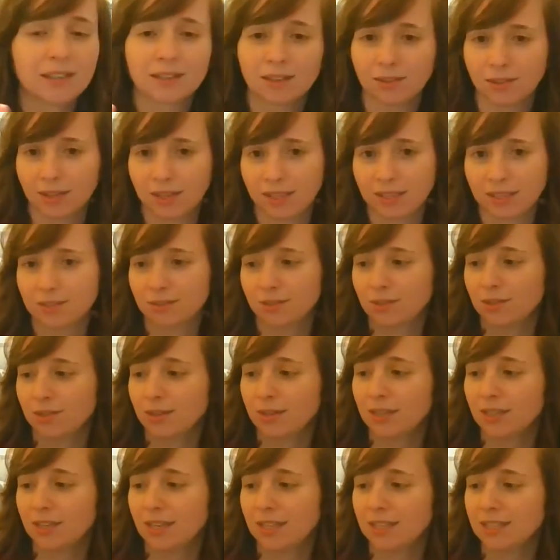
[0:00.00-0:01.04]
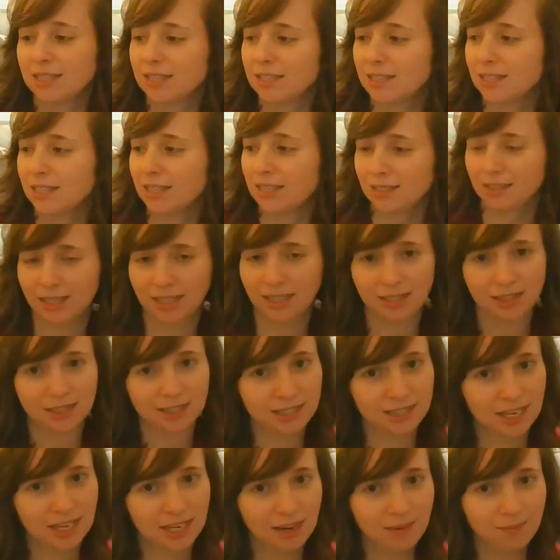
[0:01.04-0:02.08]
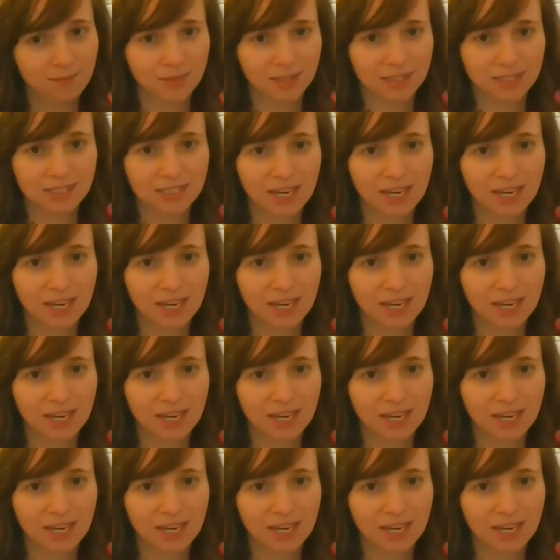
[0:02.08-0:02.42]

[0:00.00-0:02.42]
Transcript: All right, so it's like the same